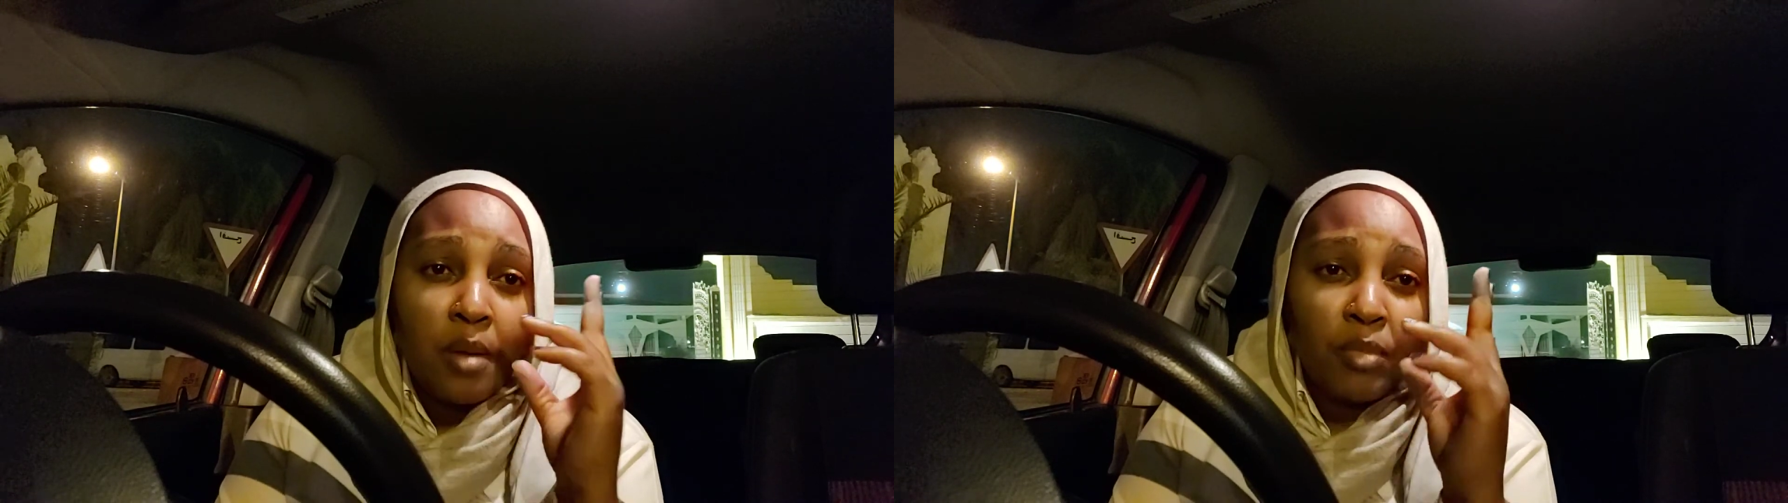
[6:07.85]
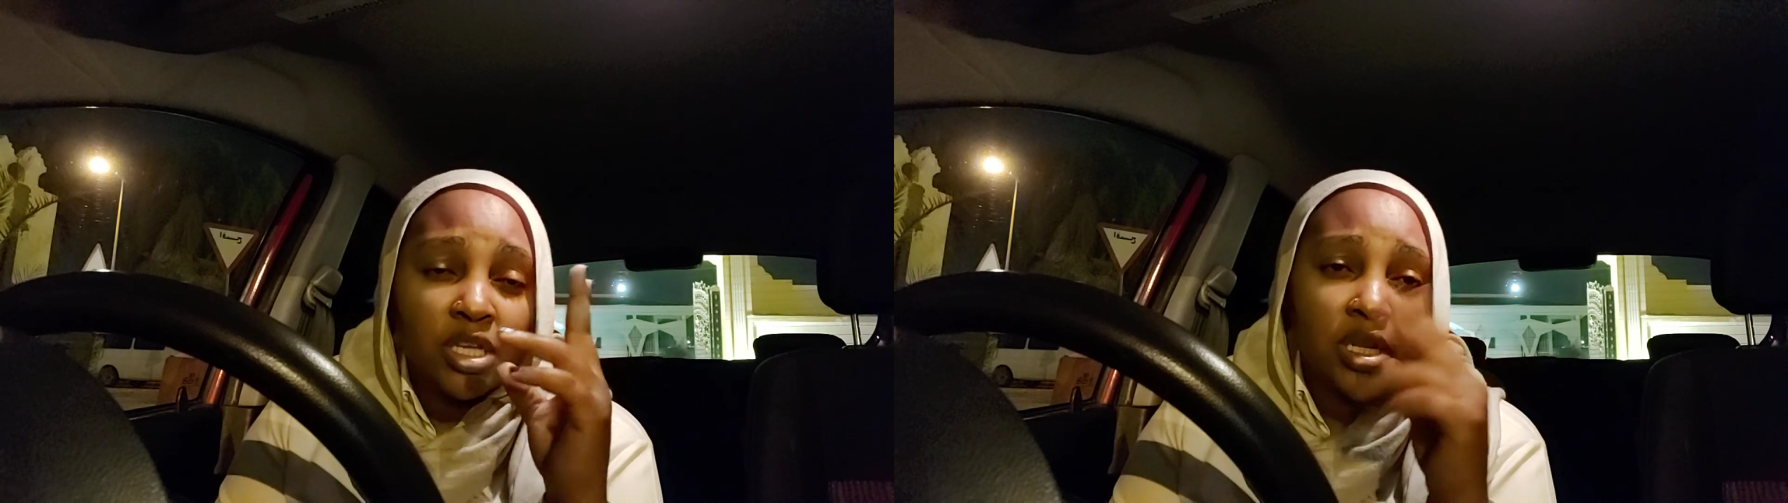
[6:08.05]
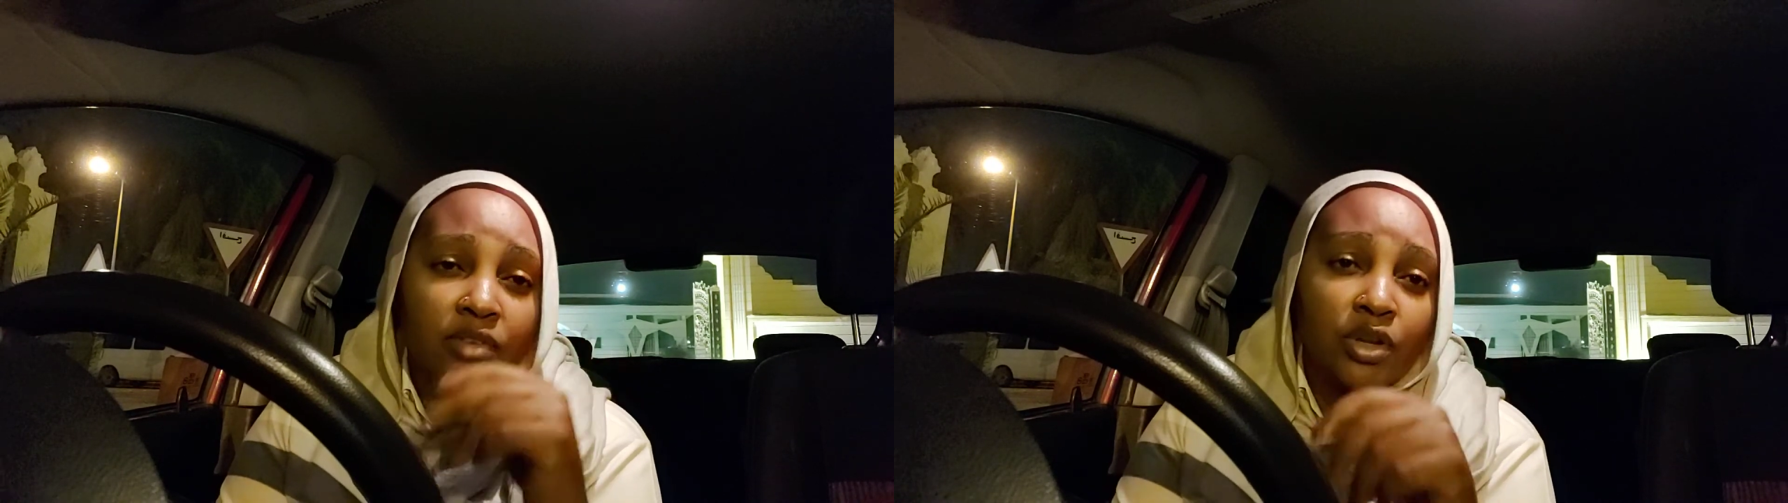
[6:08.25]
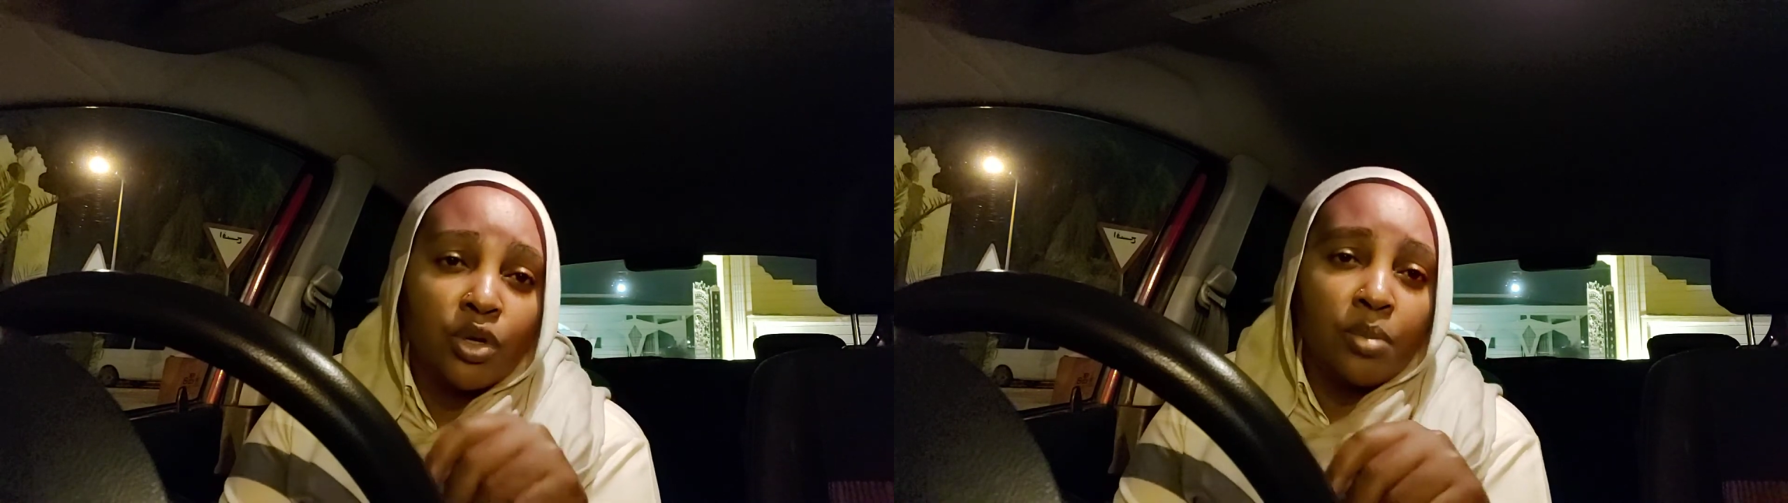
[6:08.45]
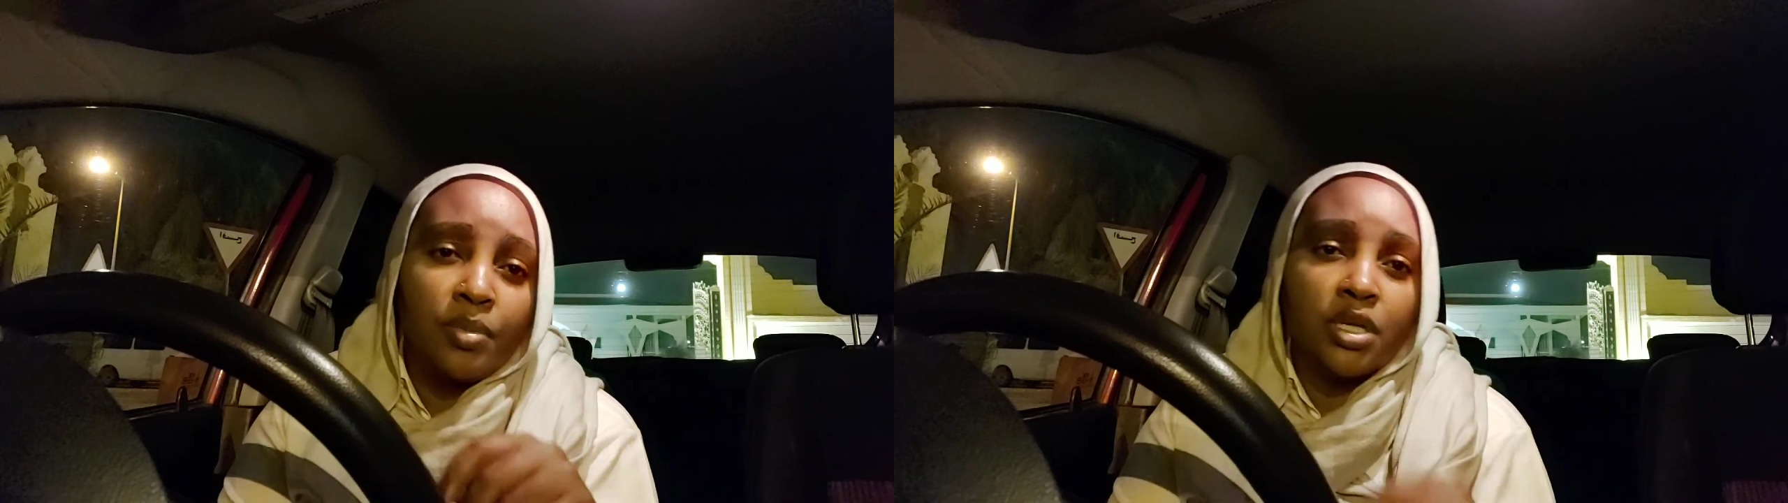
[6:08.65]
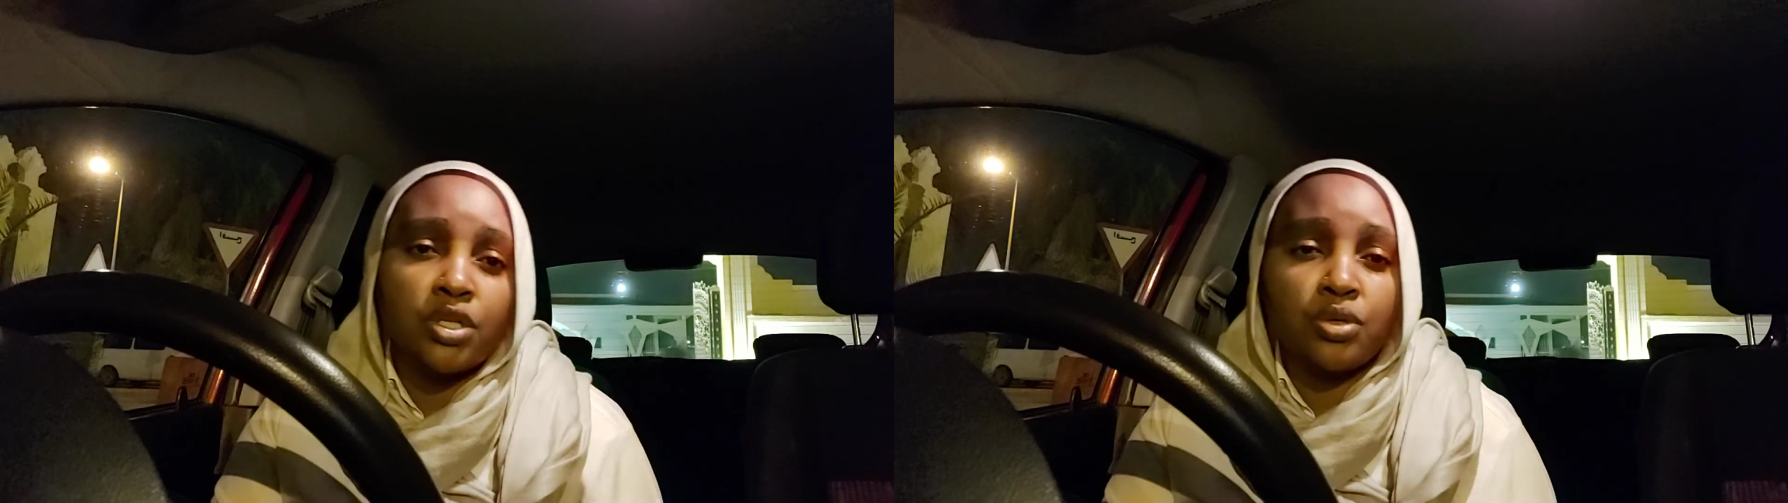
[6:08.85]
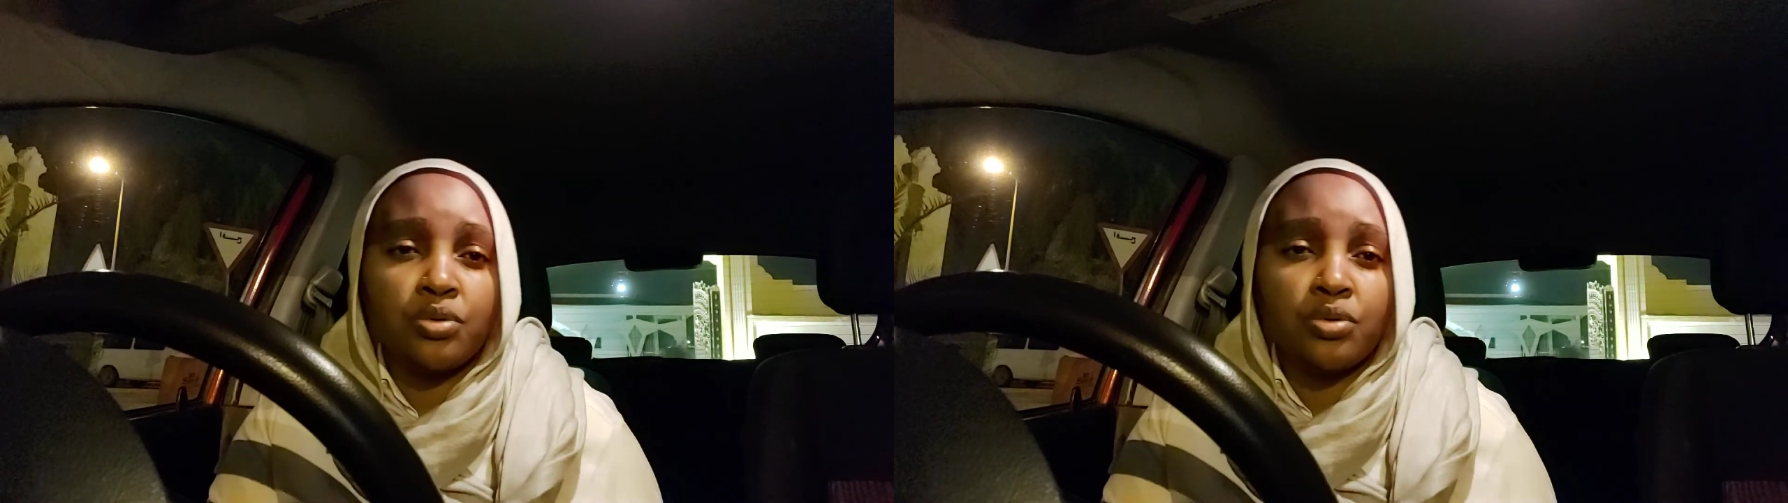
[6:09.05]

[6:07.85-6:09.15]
Much love and God bless